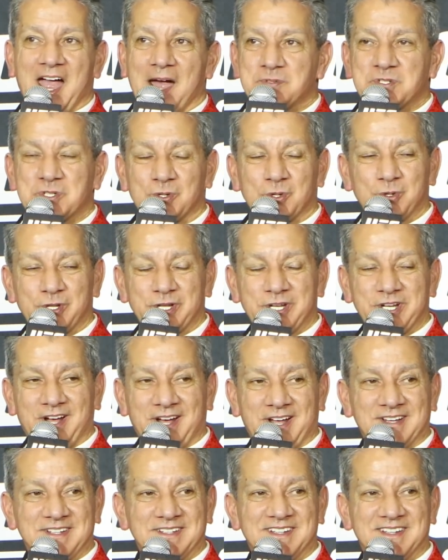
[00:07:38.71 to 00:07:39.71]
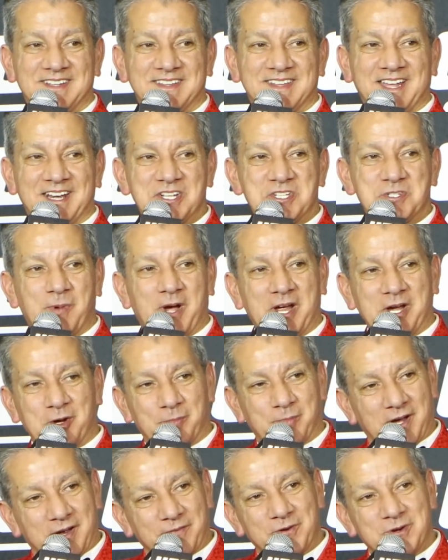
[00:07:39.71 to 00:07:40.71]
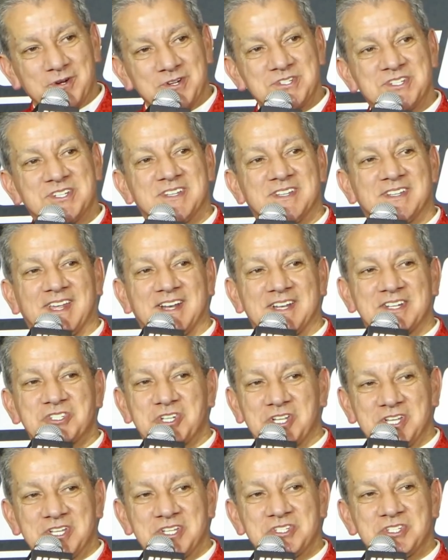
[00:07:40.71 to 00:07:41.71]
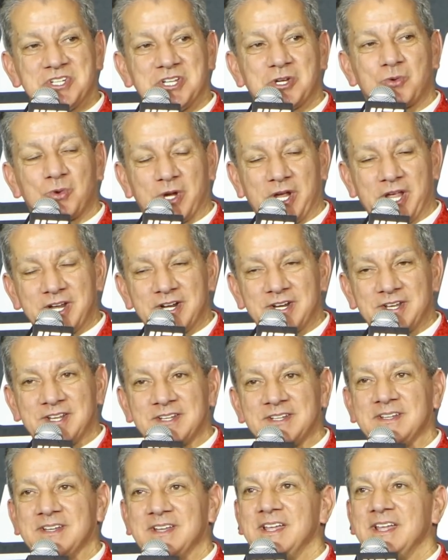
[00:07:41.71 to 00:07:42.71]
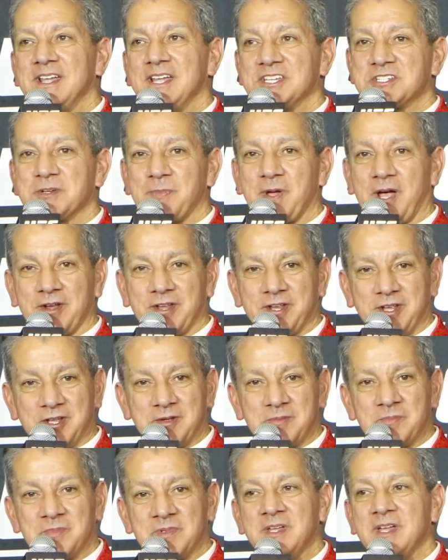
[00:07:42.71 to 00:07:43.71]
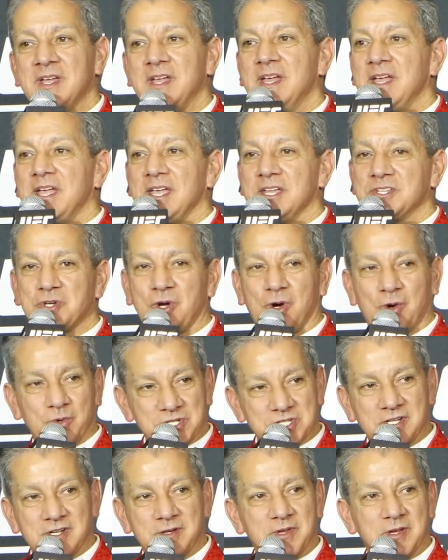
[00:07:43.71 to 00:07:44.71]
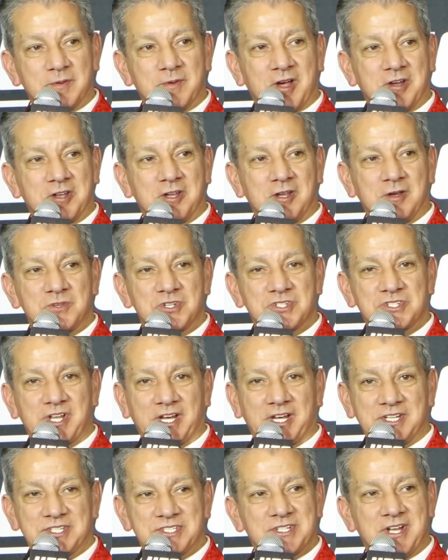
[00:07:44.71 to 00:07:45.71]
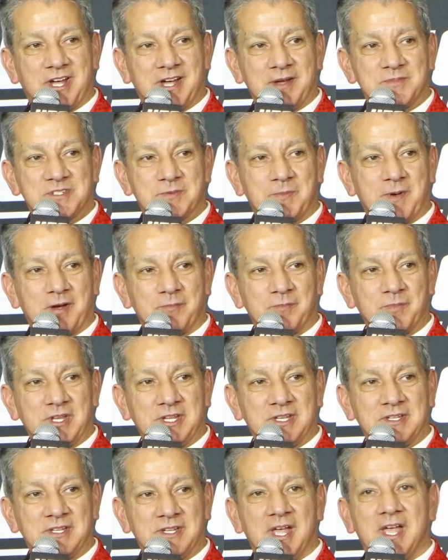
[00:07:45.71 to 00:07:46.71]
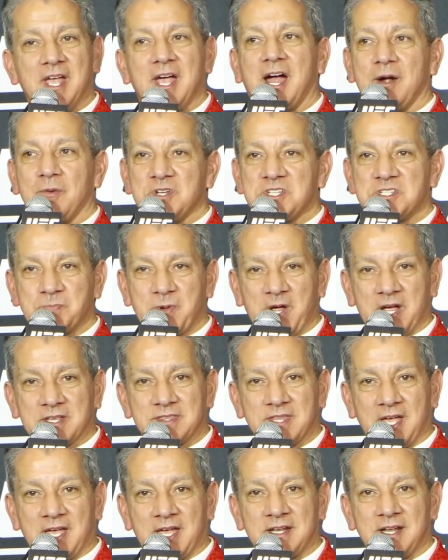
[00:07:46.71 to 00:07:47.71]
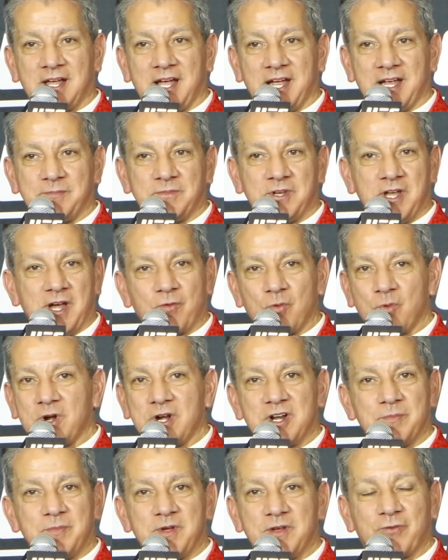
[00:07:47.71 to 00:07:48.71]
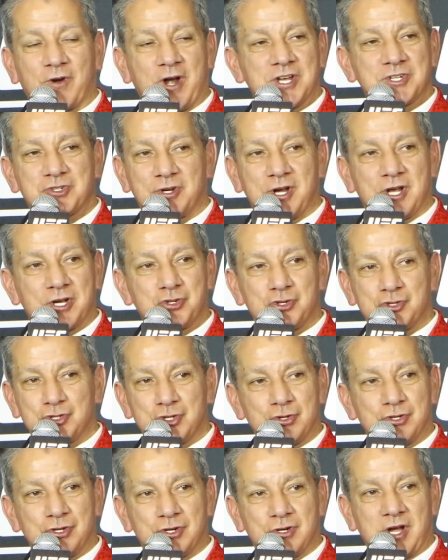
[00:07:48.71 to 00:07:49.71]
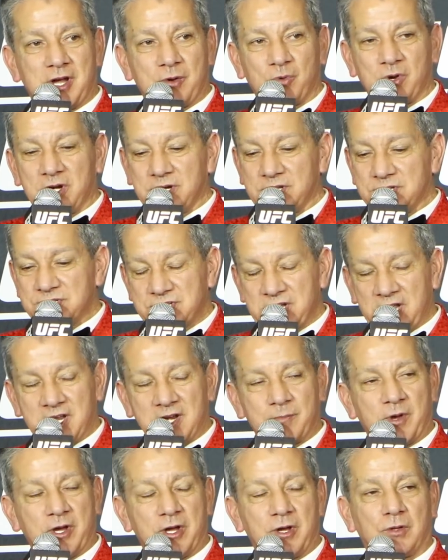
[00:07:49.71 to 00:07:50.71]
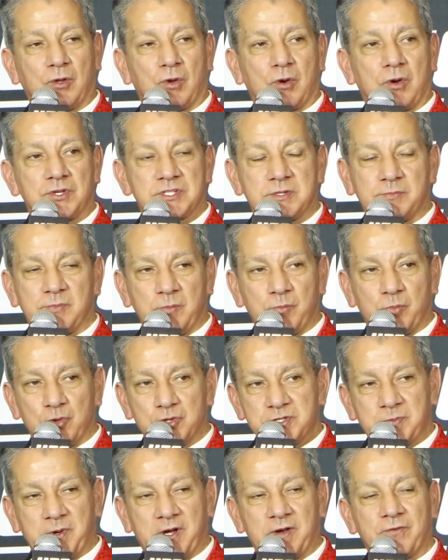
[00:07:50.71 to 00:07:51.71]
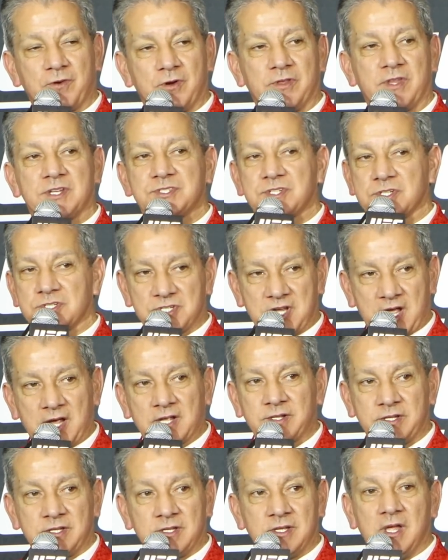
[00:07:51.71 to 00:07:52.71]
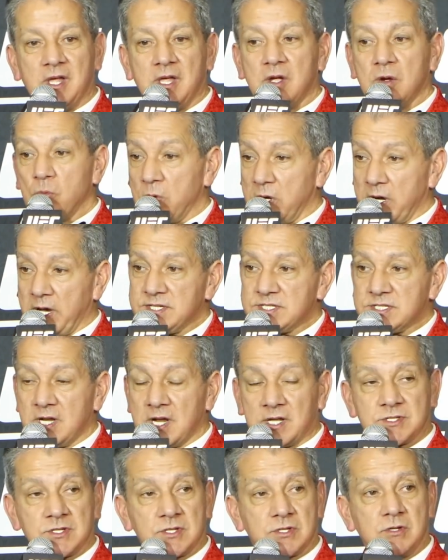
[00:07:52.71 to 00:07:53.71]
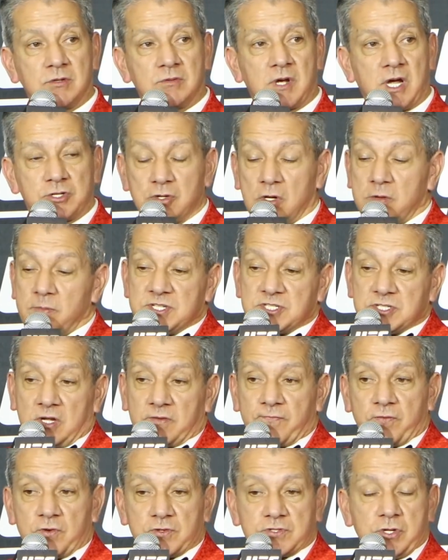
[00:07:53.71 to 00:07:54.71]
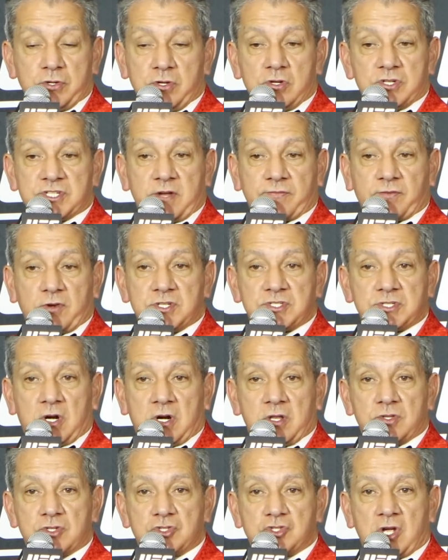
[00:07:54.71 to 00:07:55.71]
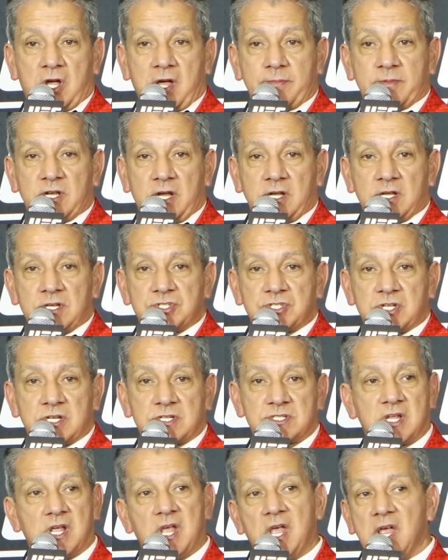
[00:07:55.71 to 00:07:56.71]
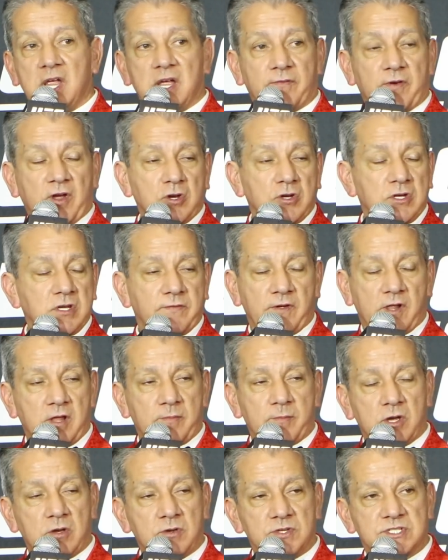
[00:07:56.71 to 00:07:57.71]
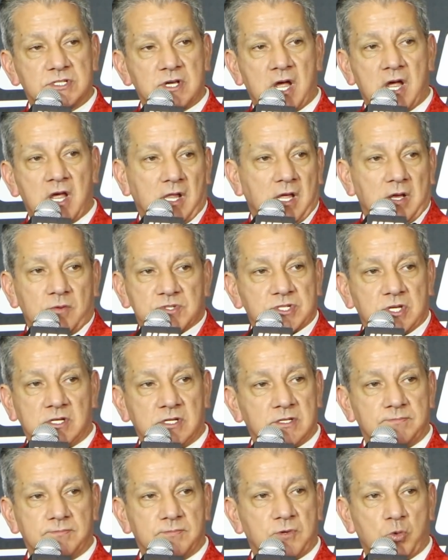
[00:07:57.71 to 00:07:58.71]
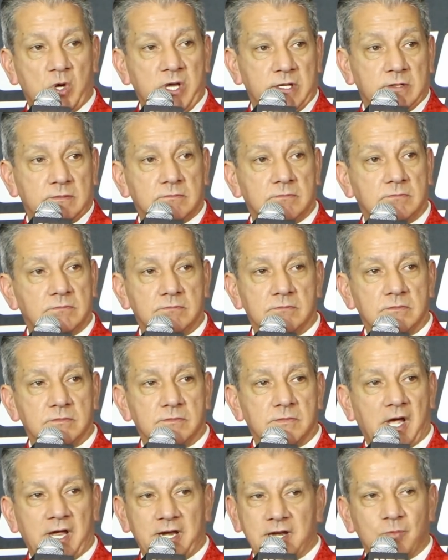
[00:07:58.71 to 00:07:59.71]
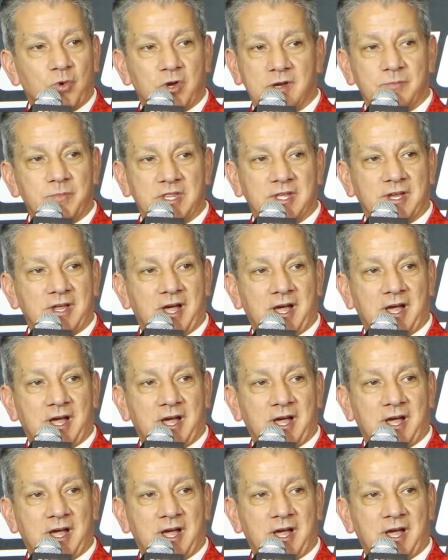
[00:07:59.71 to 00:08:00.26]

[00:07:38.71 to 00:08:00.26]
Absolutely not. That is Michael Buffer's. That is his. He created it. It's about him. It's always going to be about him, just like it's time is about me. I respect that. I never wanted to be Frank Sinatra Jr. I wanted to stand on my own laurels and be Bruce Buffer, and that's exactly what I set out to do. I told myself for 2 years after I started this job in 96, if I couldn't develop my own style, I was going to quit. I didn't want to be the